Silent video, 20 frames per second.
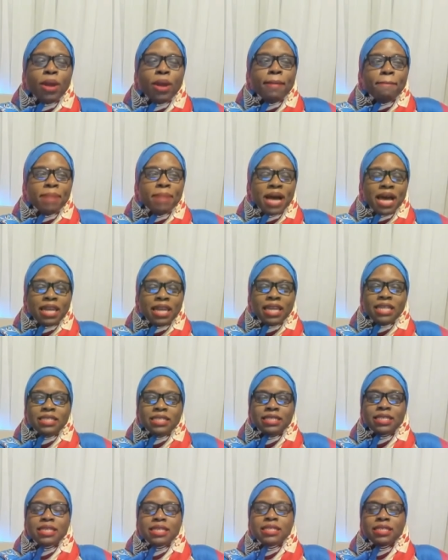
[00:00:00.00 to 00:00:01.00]
with
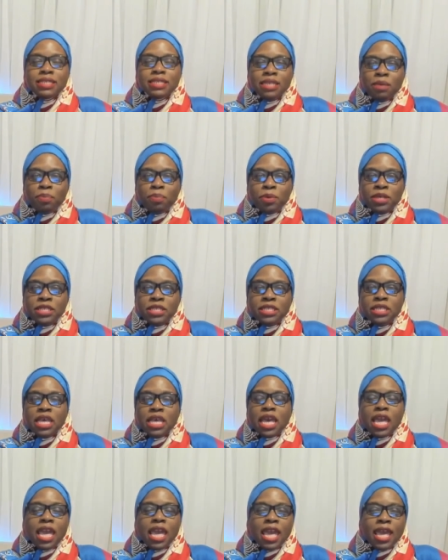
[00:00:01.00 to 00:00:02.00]
bonnets, slippers,
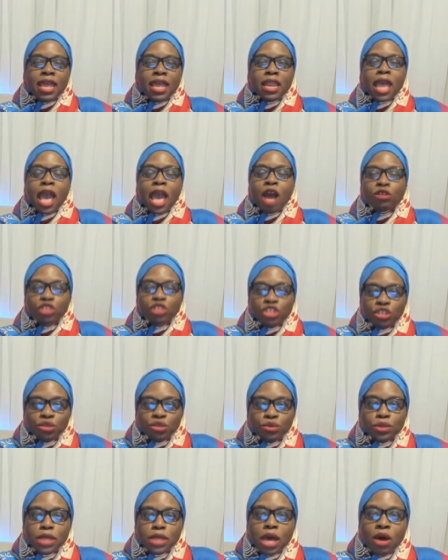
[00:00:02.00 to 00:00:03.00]
and house
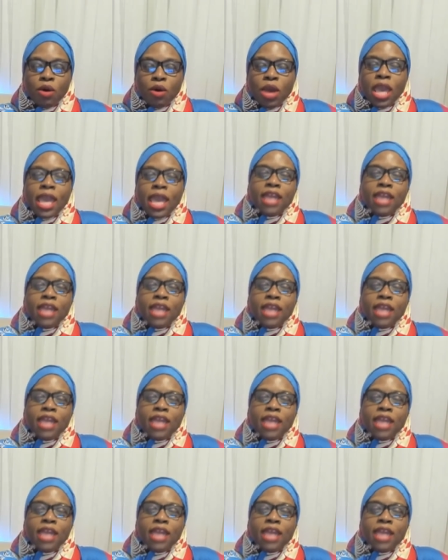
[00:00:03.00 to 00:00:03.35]
shoes on.